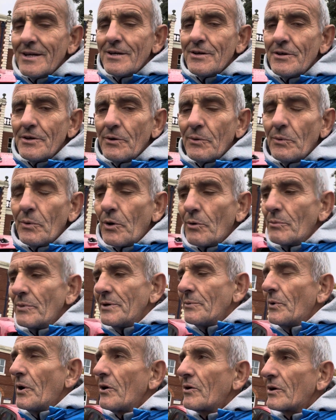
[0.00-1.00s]
you're warmly
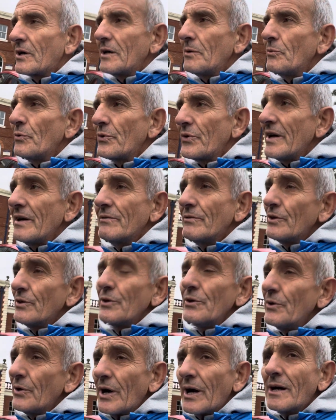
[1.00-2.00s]
welcome wherever
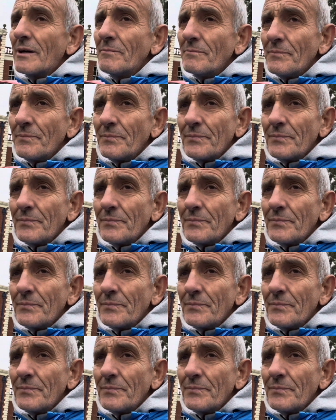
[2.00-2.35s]
you are